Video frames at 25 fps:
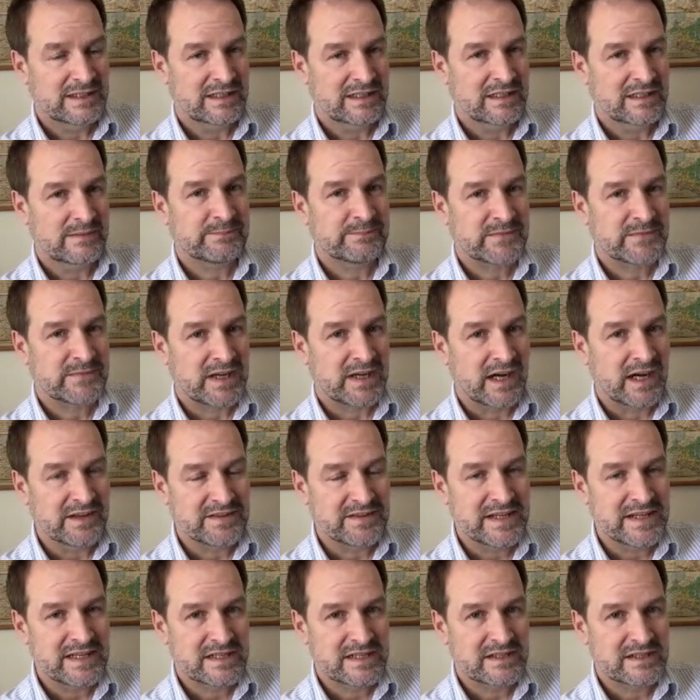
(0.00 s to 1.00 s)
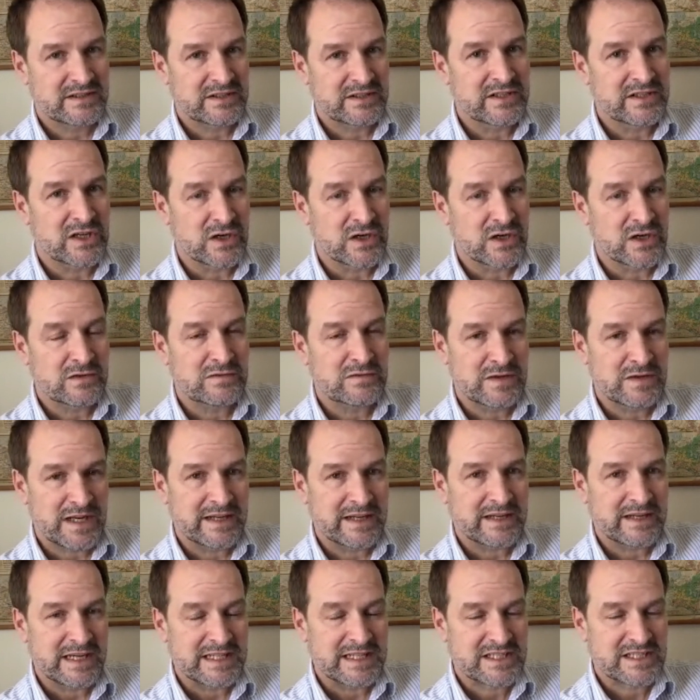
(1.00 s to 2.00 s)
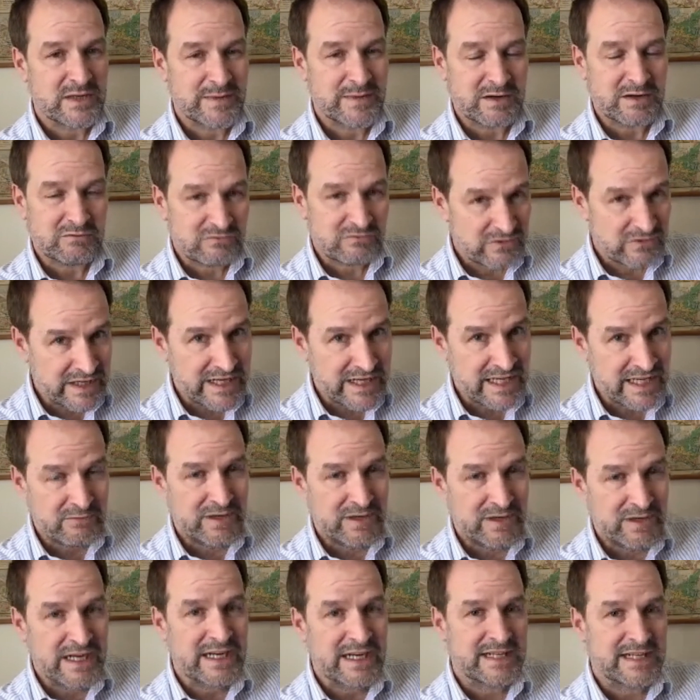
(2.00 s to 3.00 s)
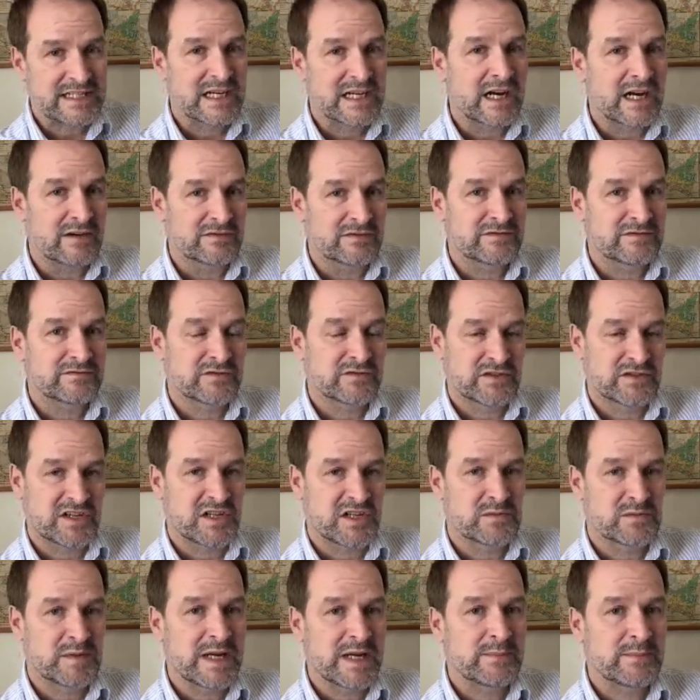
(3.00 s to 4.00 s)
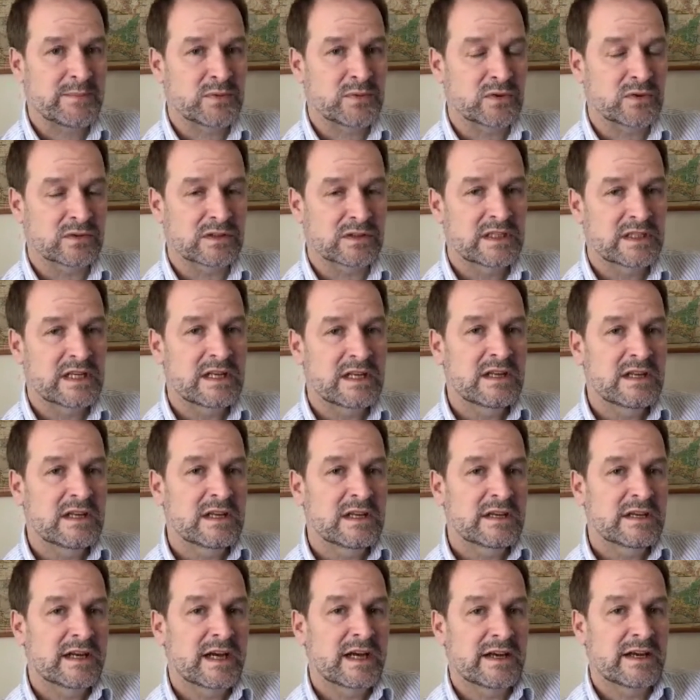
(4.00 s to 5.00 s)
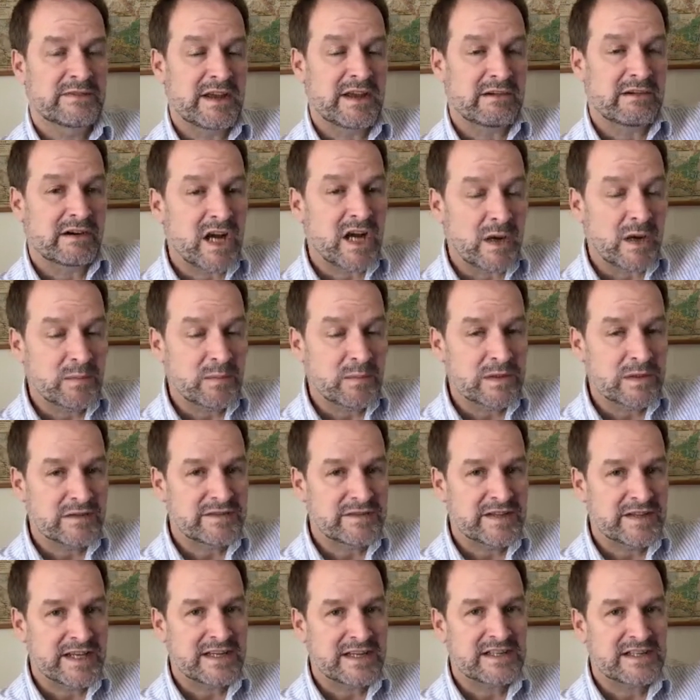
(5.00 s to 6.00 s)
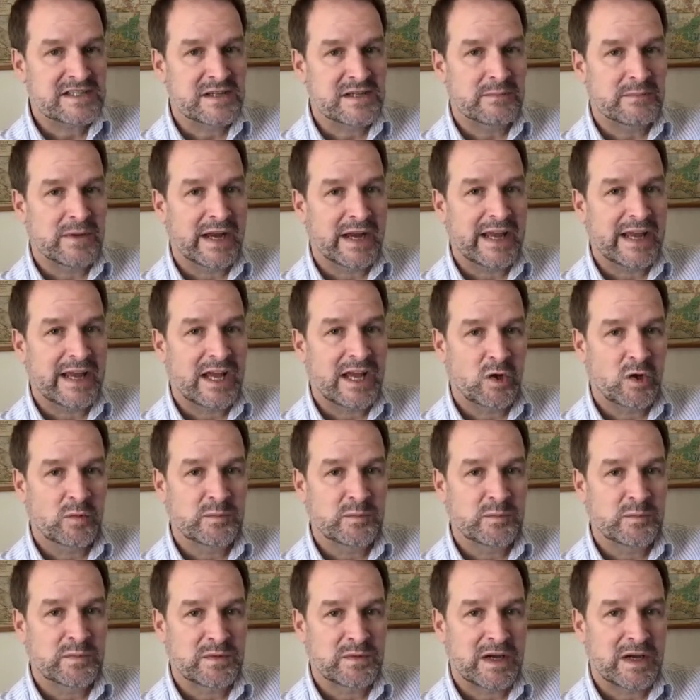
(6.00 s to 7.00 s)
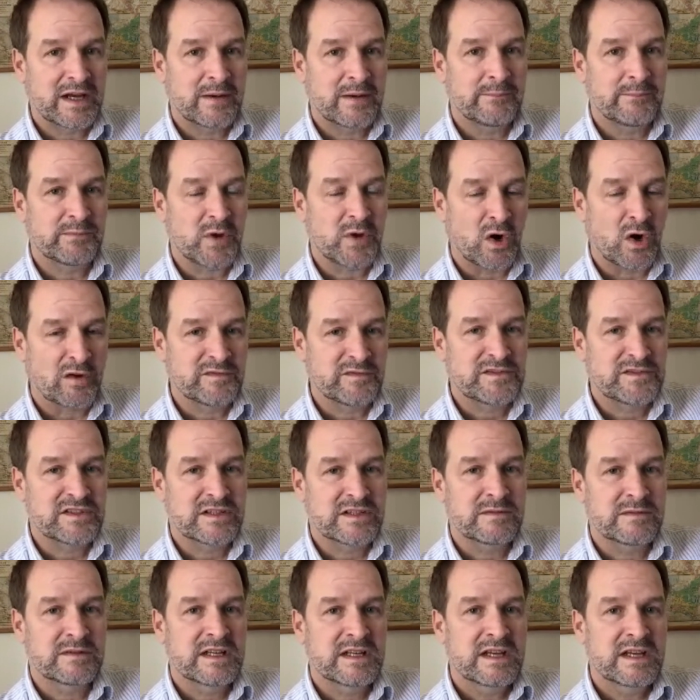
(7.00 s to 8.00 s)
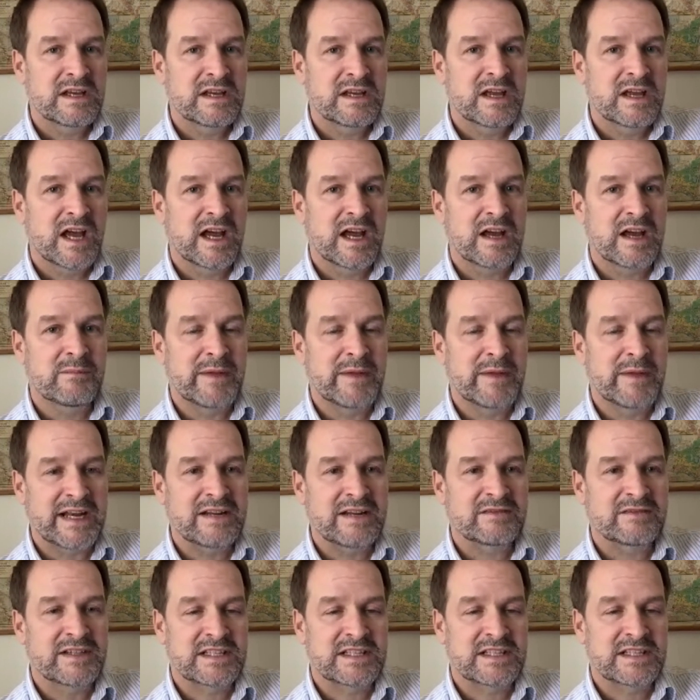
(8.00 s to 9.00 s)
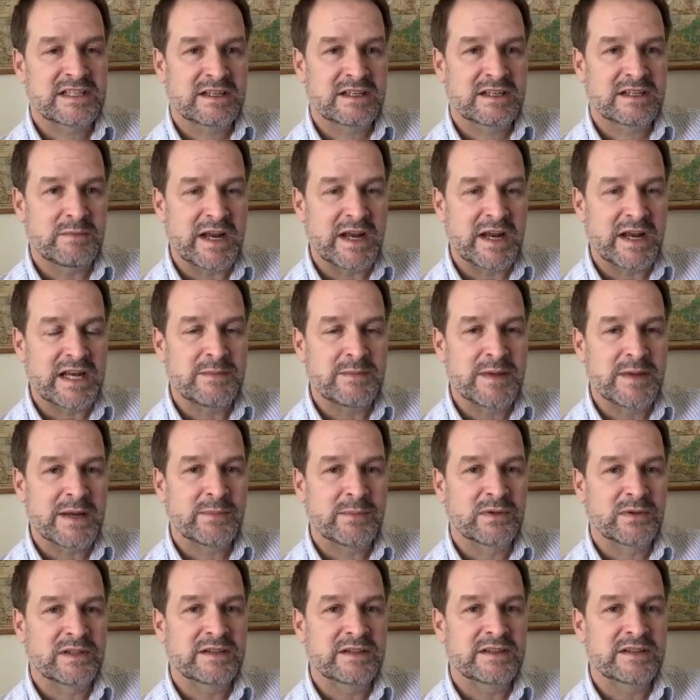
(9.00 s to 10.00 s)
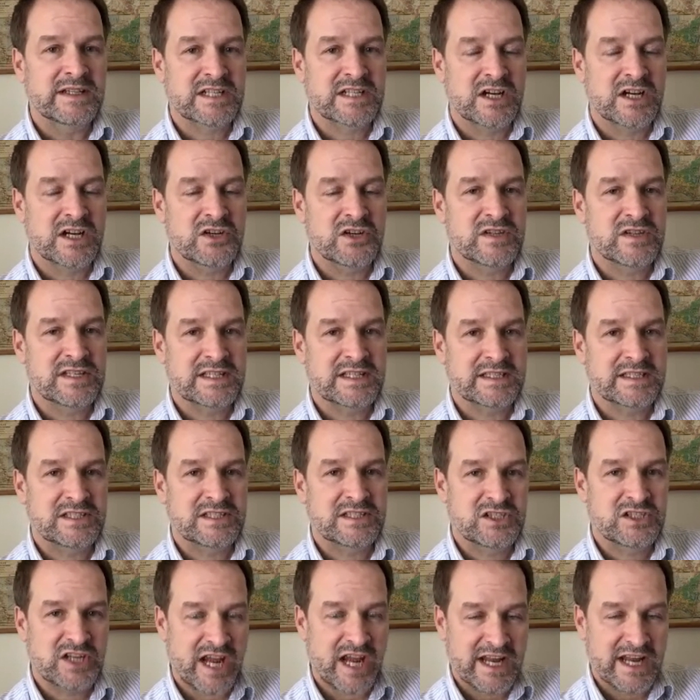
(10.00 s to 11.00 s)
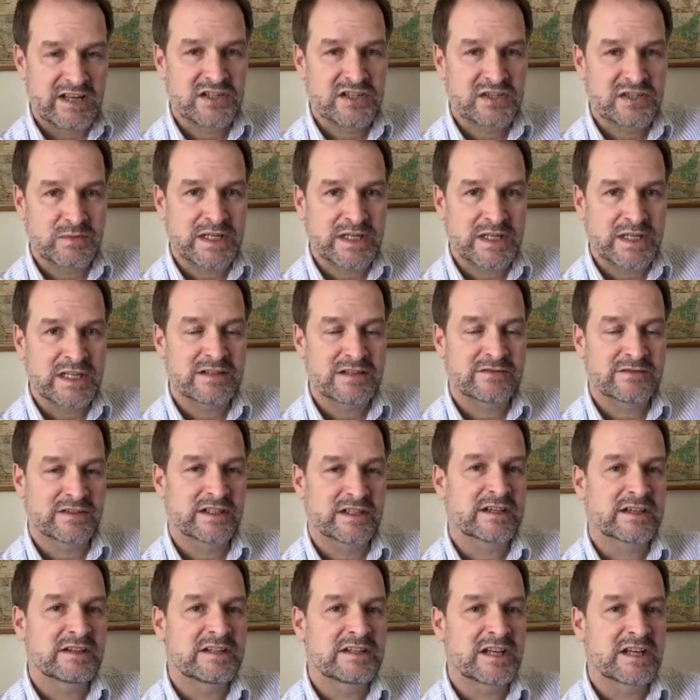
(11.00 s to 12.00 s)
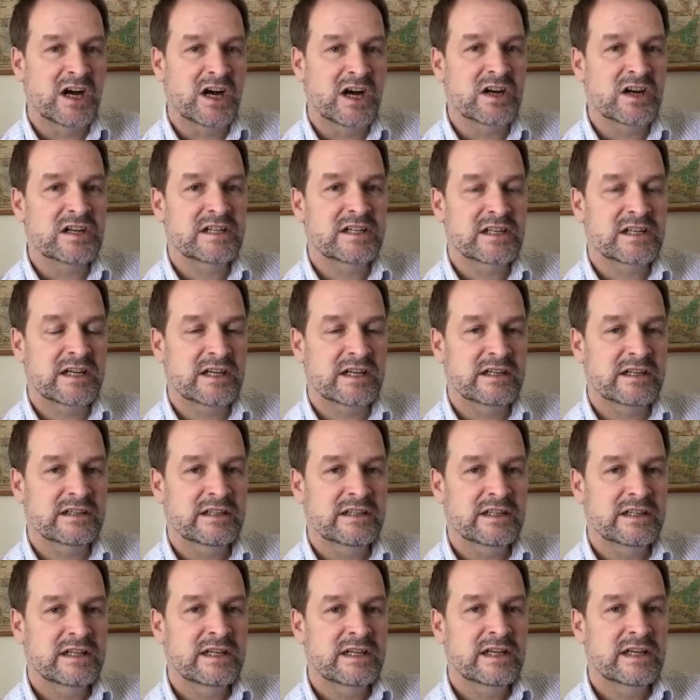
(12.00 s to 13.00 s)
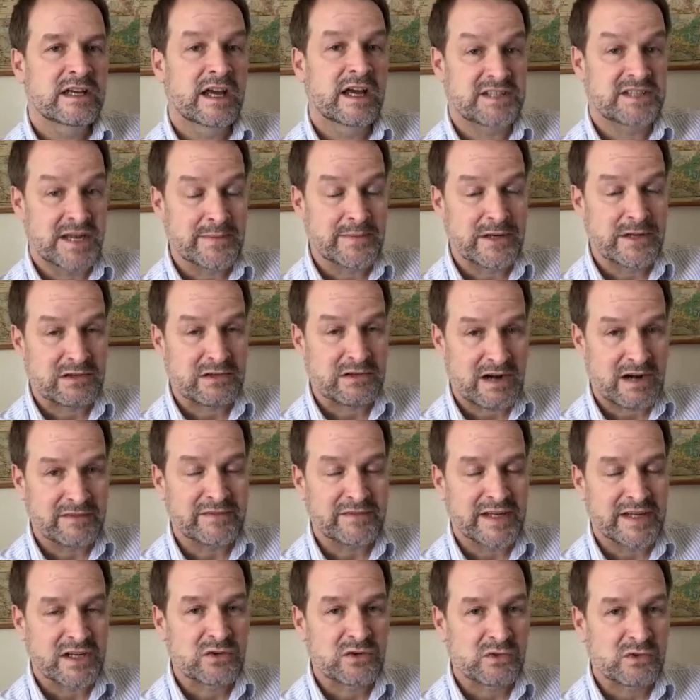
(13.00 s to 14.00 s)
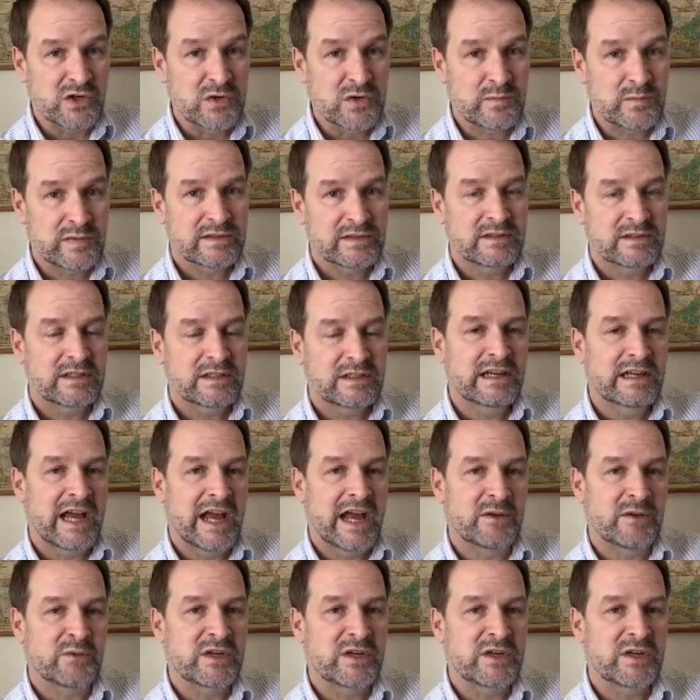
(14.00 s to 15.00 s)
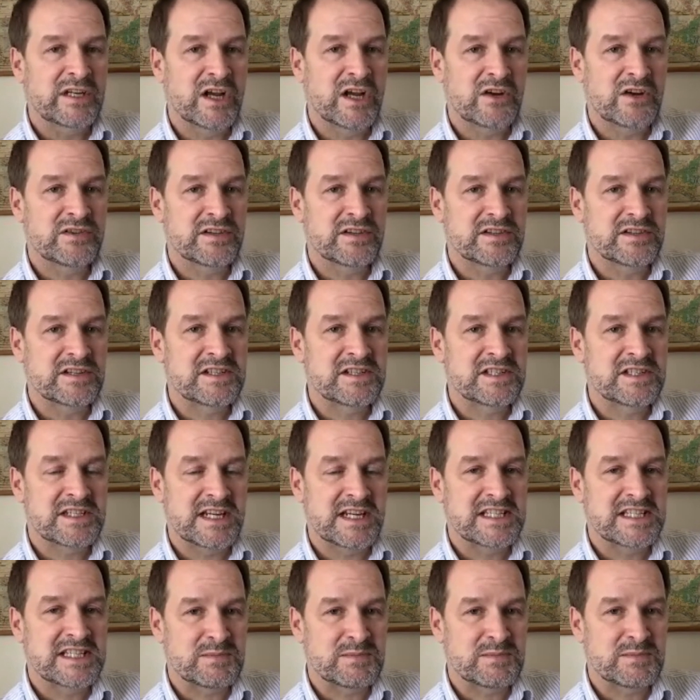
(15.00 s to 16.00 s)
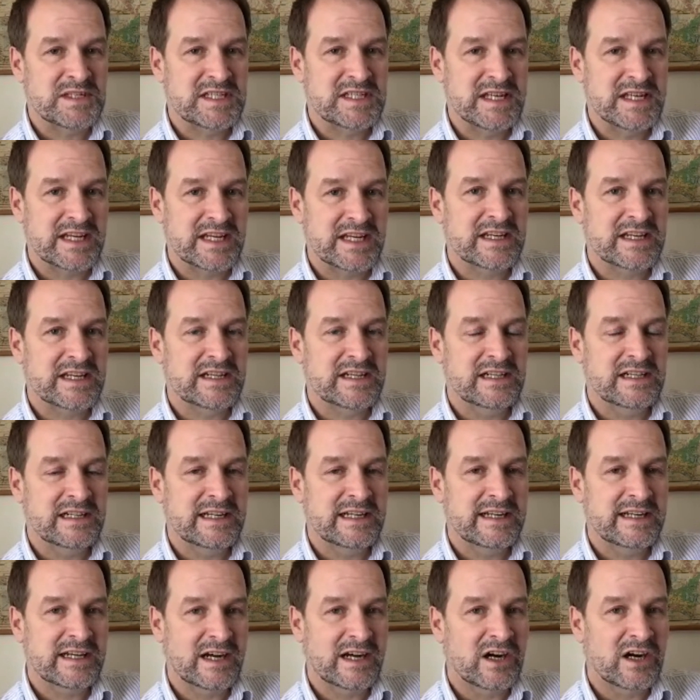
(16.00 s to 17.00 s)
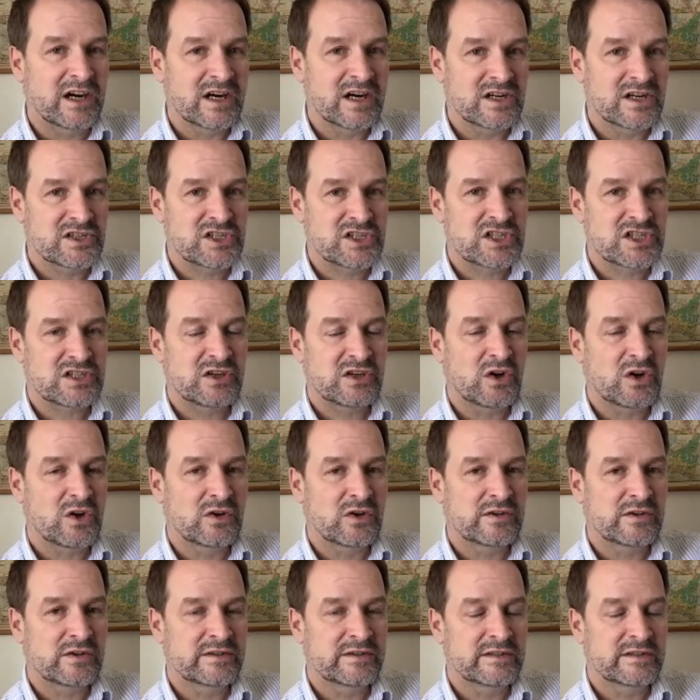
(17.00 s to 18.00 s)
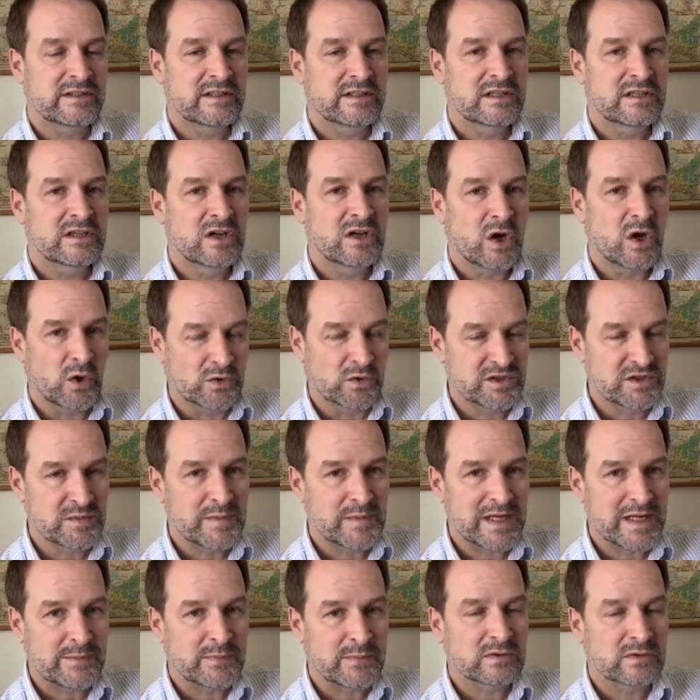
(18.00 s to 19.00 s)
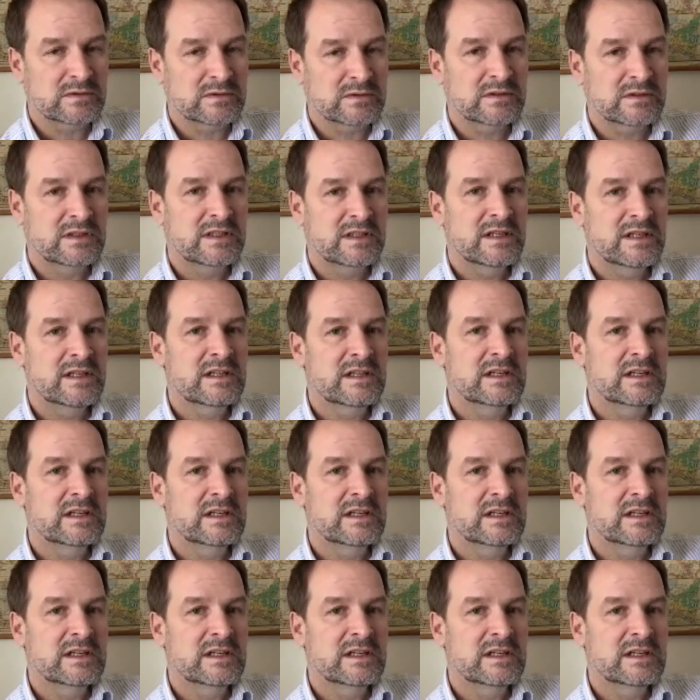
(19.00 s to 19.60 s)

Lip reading: I think, it's going to be really tough for such people. There are a couple of things that might help. Often, many people in these countries tend to be of a younger demographic group, and we know that the disease is particularly harsh on older people.